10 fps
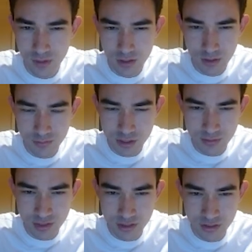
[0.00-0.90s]
Bishop
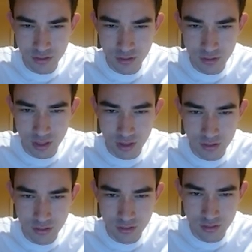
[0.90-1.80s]
d2, okay.
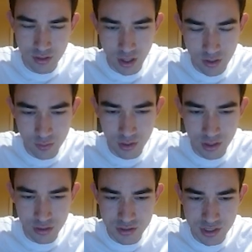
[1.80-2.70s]
I don't really
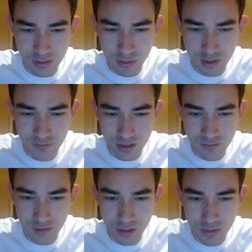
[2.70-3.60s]
understand the point of that
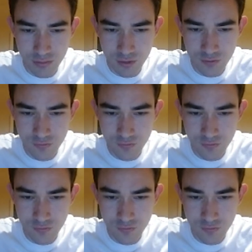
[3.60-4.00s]
developing move.